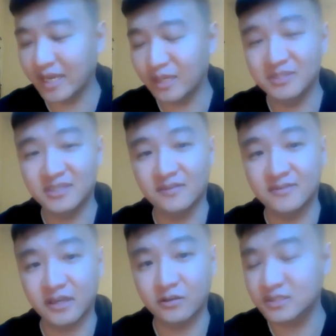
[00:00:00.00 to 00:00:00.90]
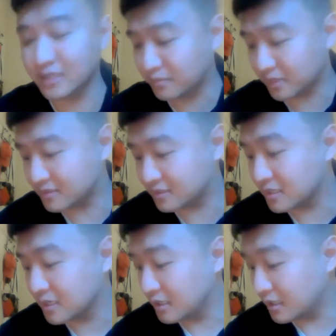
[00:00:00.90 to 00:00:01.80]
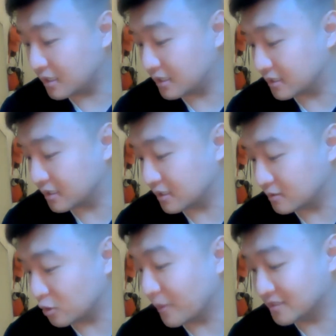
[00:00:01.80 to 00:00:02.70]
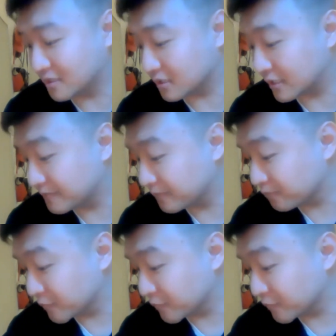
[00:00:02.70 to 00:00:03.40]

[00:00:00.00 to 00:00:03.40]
80% of sales take place domestically.